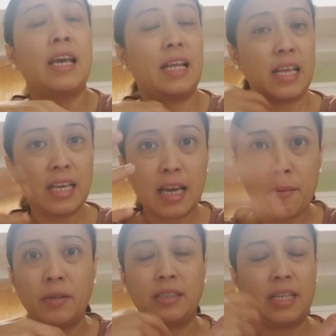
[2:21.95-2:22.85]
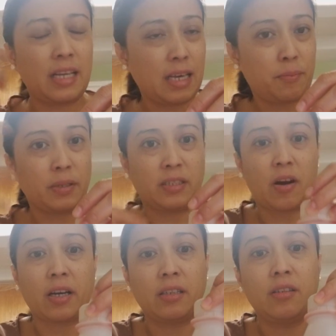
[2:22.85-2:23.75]
and they kept on
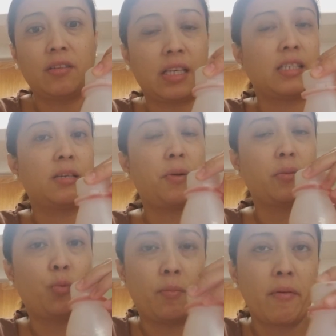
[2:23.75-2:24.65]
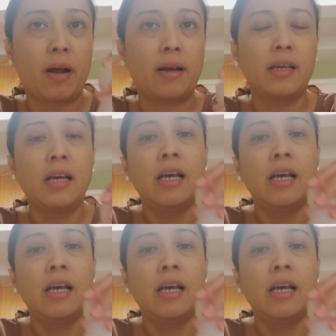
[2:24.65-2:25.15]
talking good things about Buah Merah.